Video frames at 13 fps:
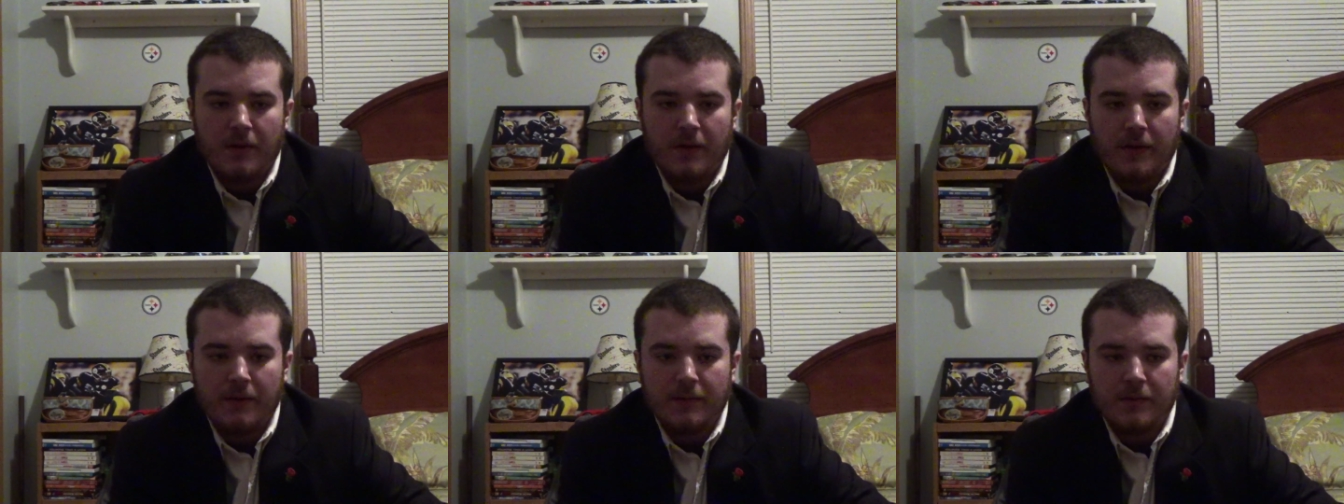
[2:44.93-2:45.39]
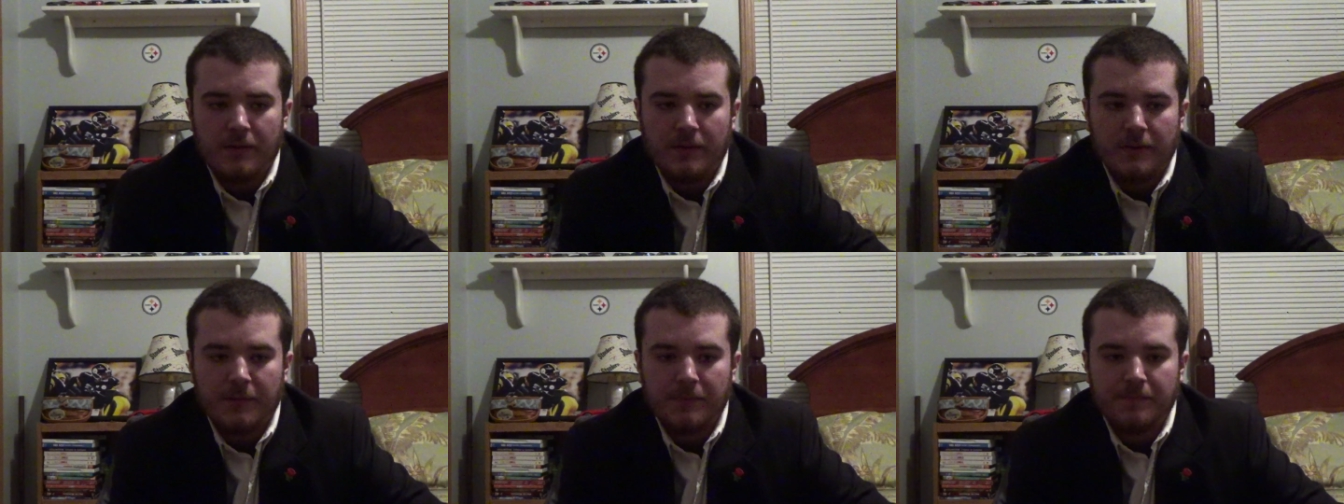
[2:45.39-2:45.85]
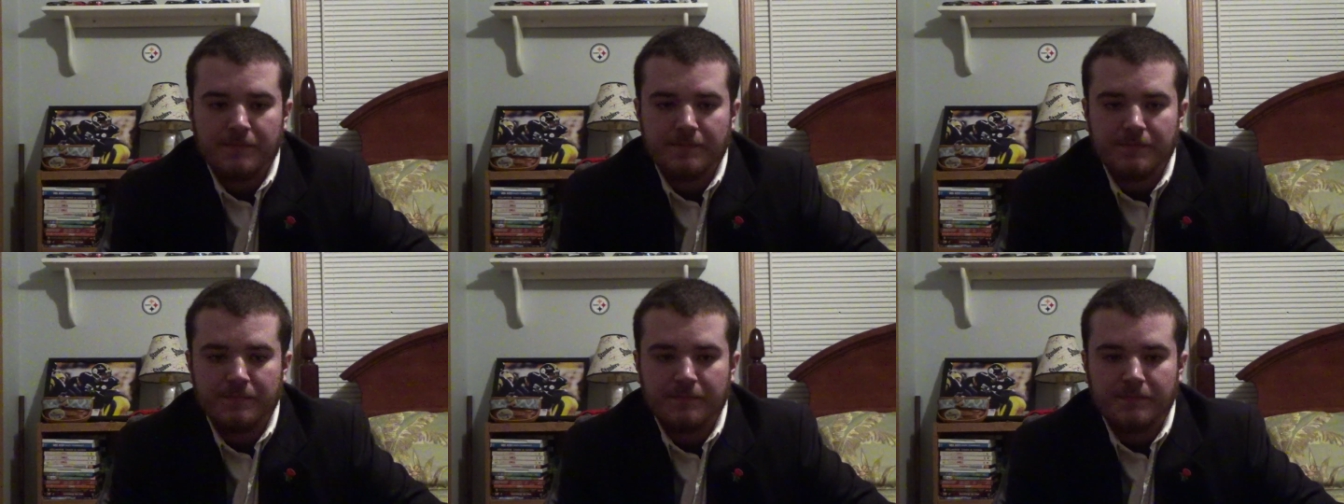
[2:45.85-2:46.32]
And uh,
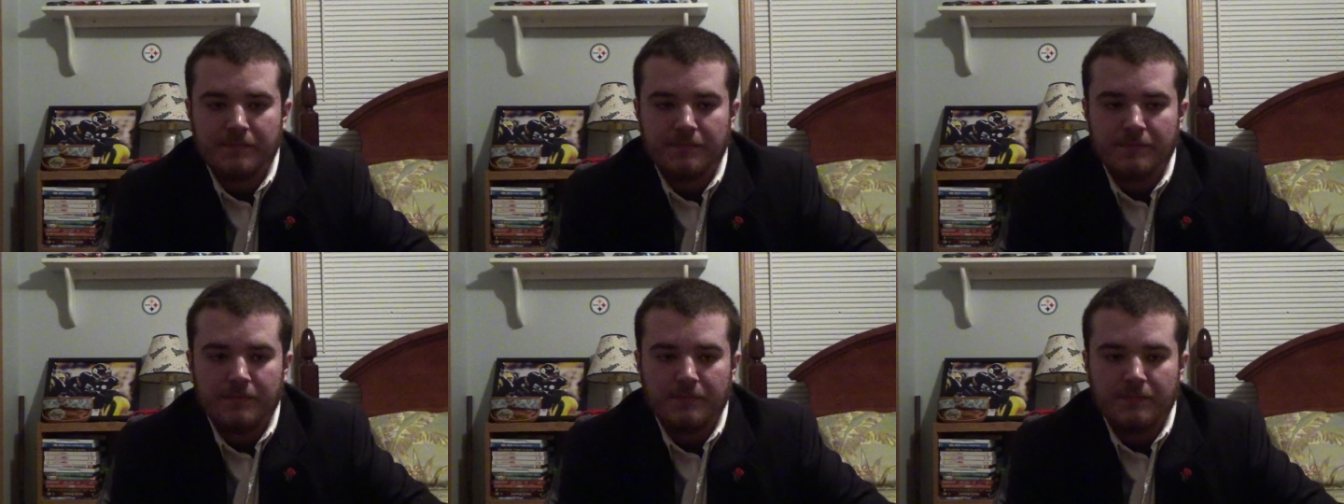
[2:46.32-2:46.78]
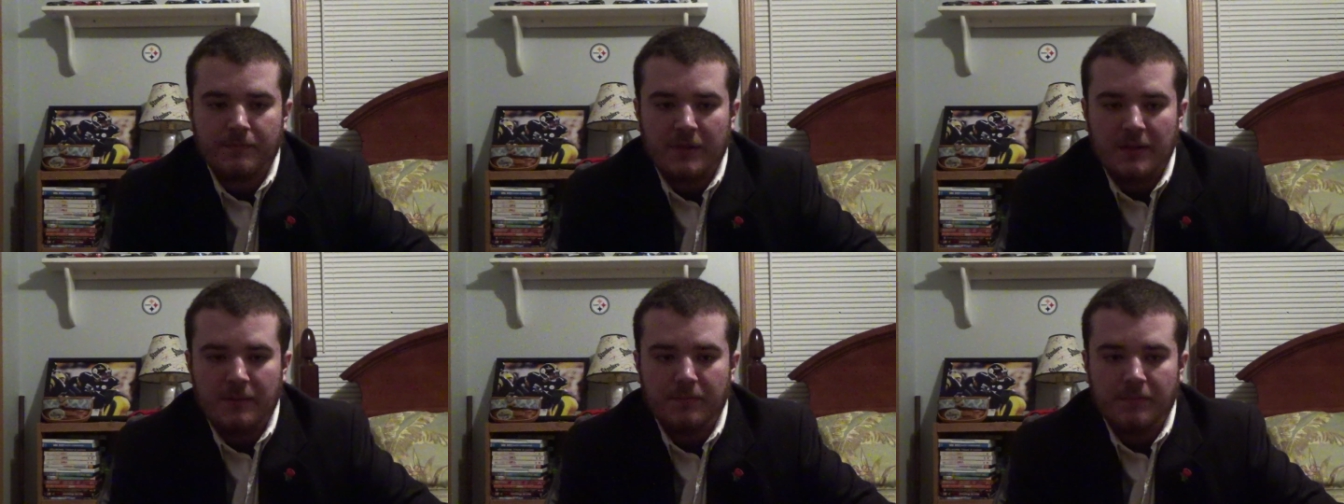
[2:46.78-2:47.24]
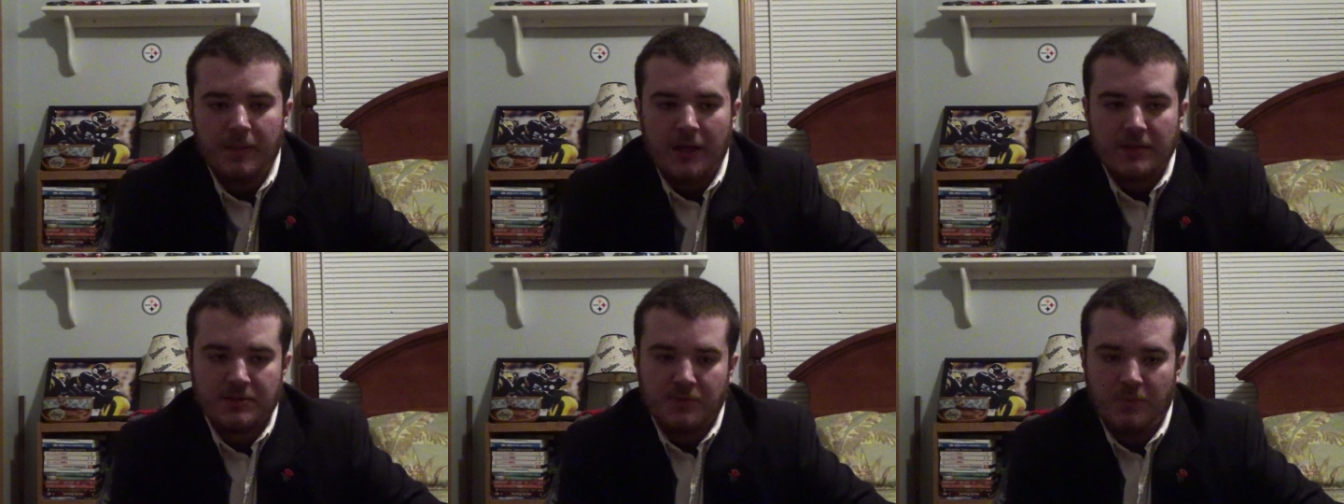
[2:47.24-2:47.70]
he
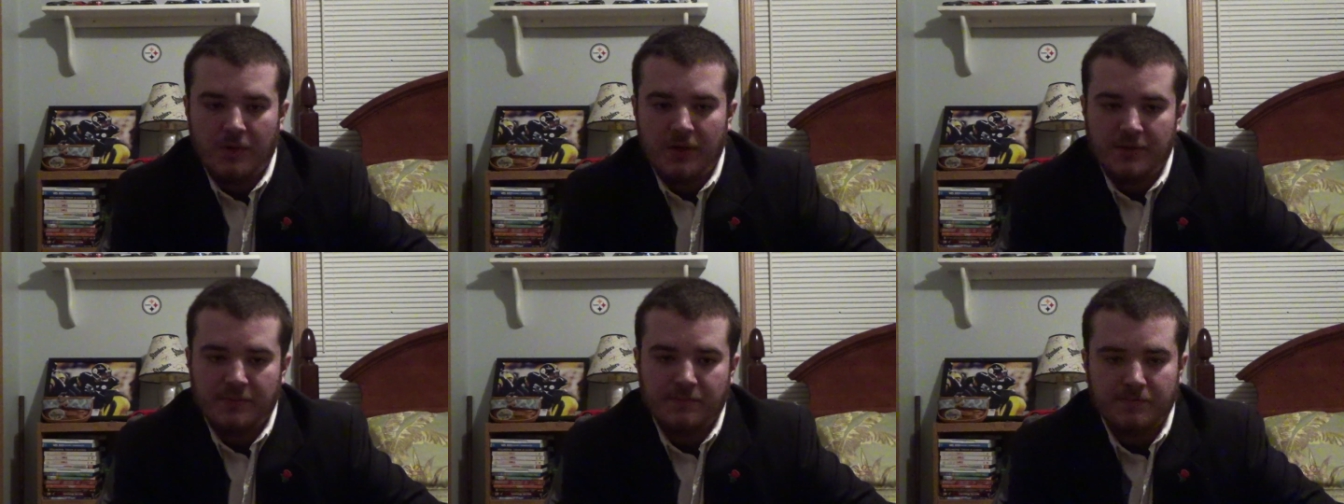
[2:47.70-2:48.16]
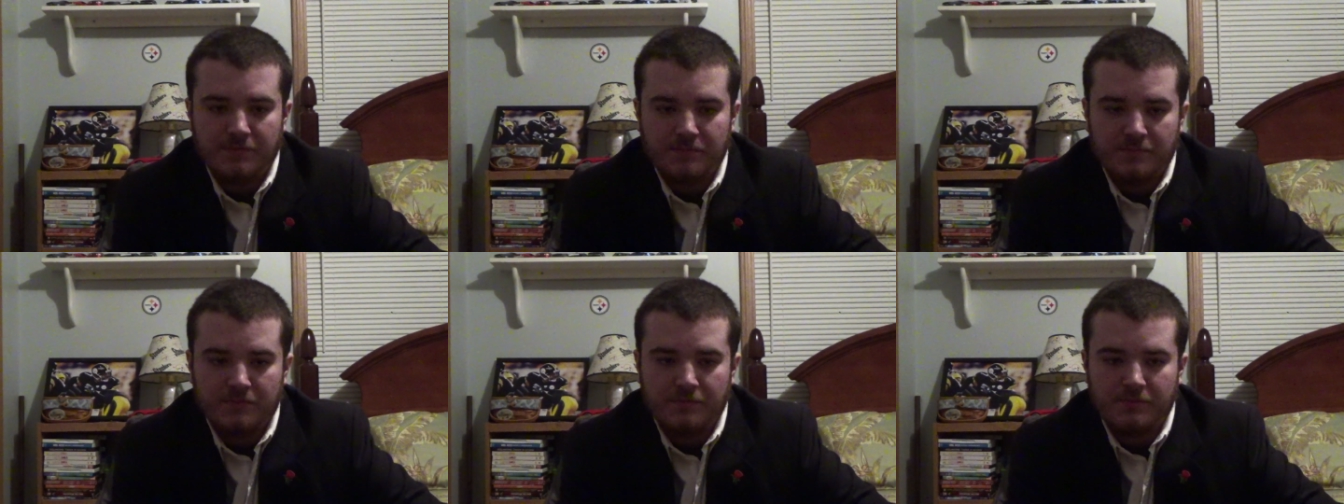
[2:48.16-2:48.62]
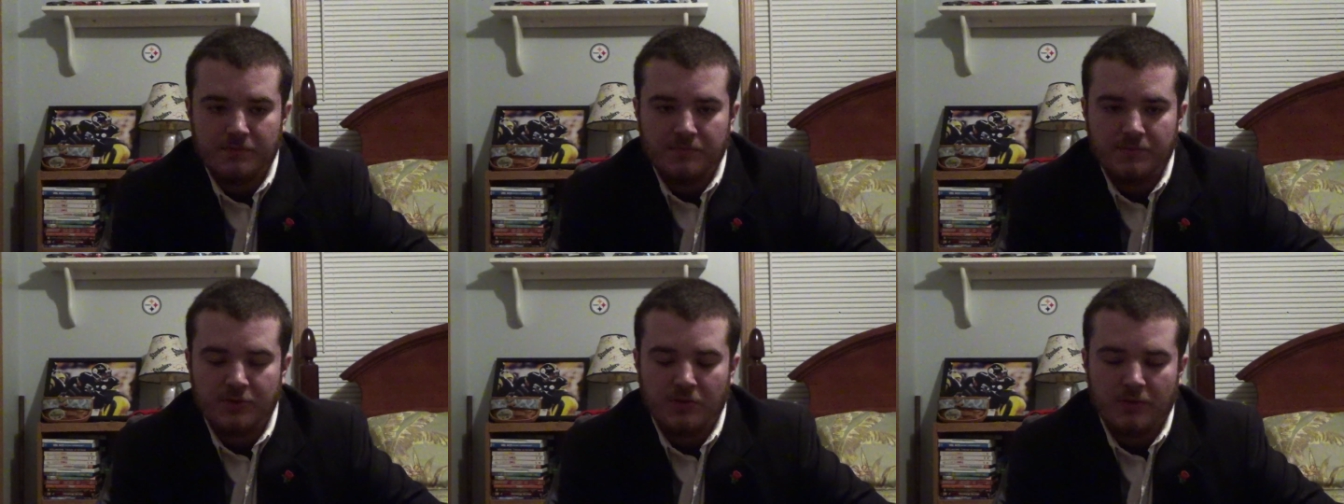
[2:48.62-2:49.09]
passed away
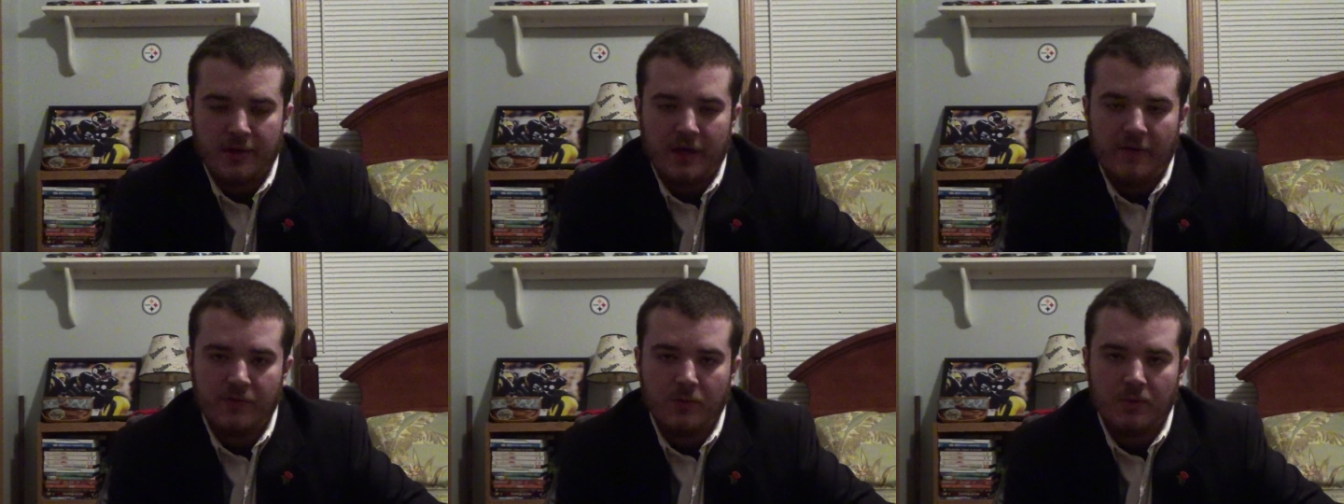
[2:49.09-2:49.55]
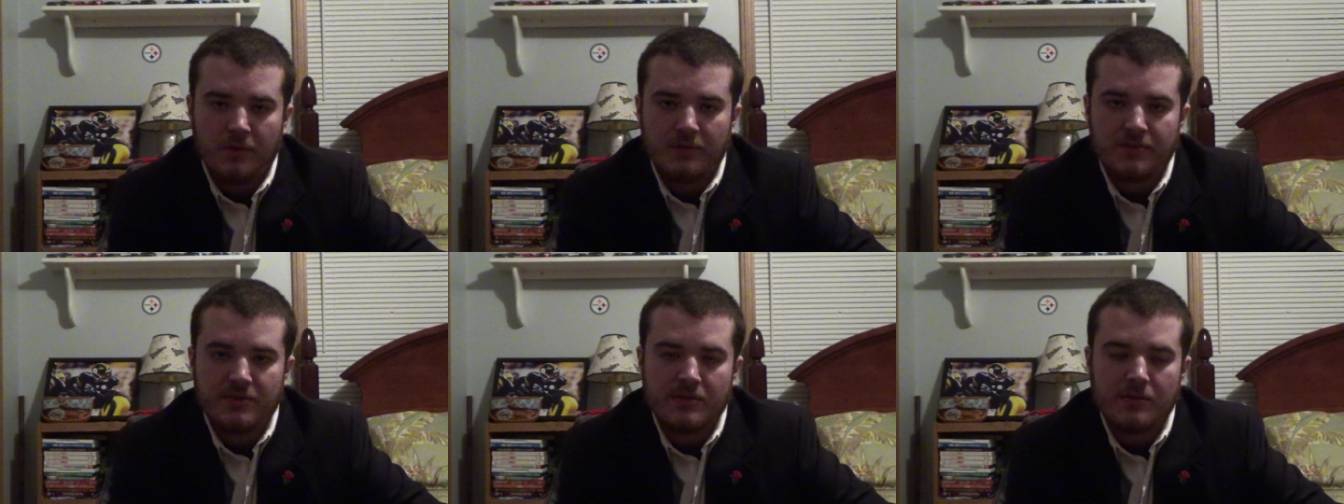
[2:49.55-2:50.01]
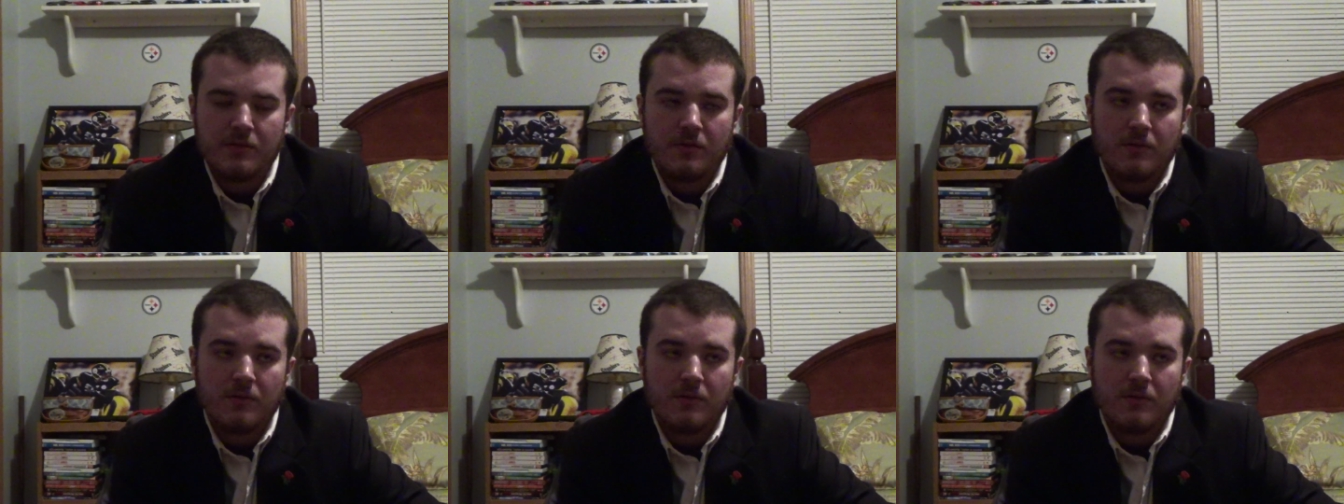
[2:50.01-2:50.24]
shortly afterwards.